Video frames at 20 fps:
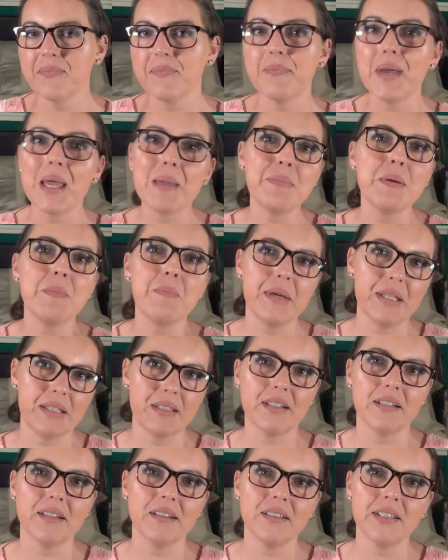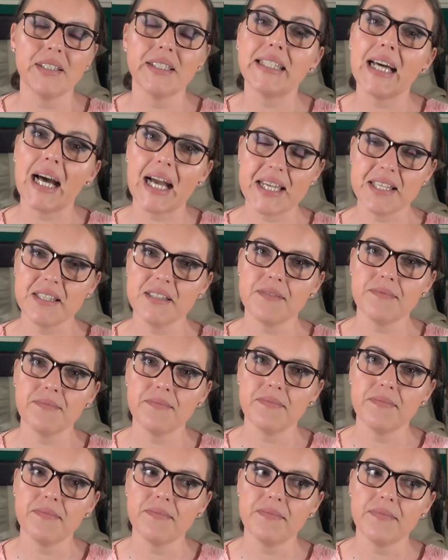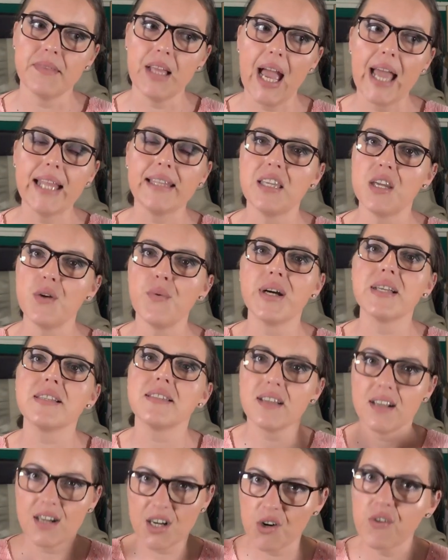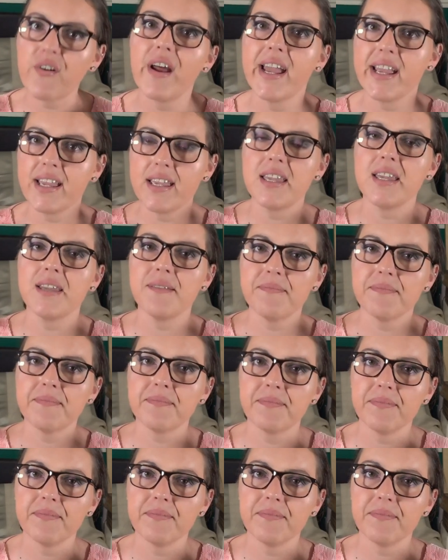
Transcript: baby Peter dies. And he was cranky.